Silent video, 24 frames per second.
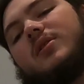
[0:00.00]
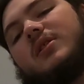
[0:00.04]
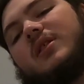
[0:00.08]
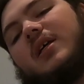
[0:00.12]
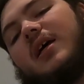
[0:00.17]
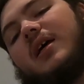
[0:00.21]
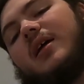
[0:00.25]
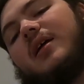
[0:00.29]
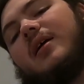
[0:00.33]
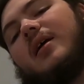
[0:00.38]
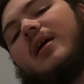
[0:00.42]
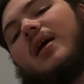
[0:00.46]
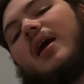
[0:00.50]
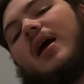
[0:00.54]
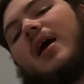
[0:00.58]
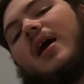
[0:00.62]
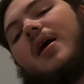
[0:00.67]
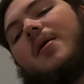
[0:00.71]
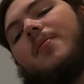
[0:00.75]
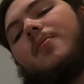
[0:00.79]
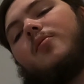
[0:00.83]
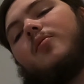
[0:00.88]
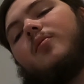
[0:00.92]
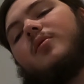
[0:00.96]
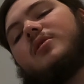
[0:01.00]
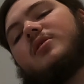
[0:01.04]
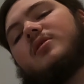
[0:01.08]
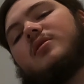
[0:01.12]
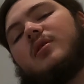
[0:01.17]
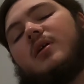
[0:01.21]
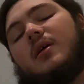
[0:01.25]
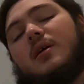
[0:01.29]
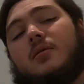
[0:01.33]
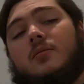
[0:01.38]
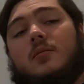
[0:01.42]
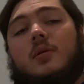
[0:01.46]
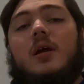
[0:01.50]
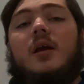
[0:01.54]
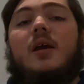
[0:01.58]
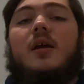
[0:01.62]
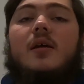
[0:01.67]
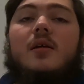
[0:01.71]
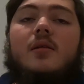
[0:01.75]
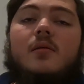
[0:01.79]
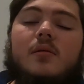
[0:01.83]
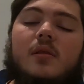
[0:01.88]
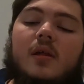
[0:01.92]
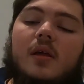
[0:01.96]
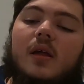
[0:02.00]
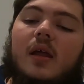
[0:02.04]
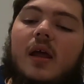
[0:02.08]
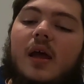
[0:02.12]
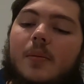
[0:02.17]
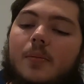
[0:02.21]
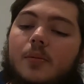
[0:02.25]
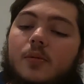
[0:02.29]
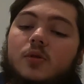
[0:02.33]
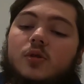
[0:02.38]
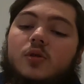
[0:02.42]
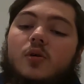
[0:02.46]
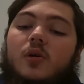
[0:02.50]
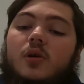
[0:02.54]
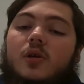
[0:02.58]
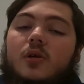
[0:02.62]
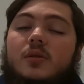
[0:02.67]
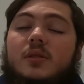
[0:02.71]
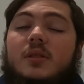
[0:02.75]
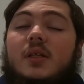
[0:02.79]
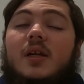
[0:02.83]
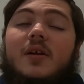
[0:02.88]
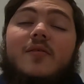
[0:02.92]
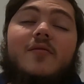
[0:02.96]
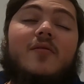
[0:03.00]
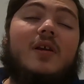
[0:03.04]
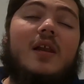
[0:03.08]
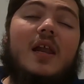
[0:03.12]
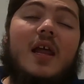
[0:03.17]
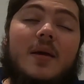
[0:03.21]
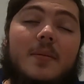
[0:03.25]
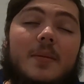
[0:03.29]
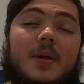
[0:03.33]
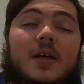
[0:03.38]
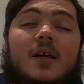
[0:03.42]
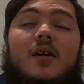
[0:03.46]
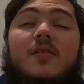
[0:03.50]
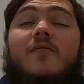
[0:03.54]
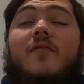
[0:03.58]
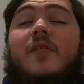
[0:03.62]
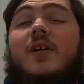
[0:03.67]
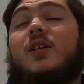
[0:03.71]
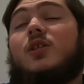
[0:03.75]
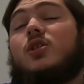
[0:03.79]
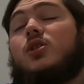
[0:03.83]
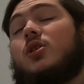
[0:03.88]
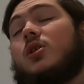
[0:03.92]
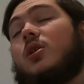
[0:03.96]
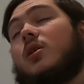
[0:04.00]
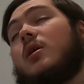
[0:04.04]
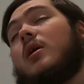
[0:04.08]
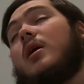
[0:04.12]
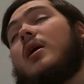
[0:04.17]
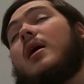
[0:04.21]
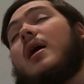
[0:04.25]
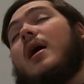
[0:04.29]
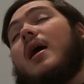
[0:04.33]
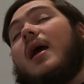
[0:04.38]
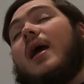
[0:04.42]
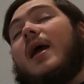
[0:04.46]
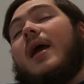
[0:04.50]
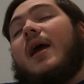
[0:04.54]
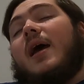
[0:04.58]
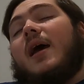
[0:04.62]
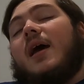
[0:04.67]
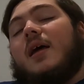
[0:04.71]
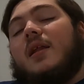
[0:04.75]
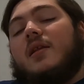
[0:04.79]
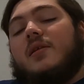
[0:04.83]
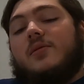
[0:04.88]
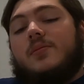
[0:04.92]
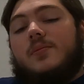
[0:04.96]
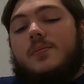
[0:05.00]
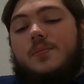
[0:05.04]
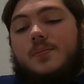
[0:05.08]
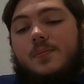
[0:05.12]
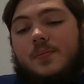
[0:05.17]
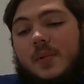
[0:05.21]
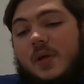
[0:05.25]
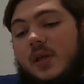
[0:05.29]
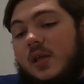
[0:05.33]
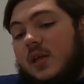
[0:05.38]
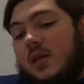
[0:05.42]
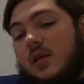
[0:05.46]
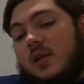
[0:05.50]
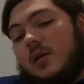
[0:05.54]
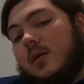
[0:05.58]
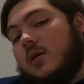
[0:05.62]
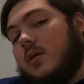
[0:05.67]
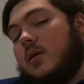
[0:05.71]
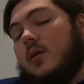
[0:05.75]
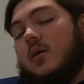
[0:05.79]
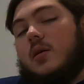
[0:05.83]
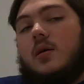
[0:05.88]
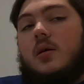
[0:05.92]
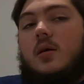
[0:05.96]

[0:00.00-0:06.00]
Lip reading: was that Apple was going to use a different naming convention, and B,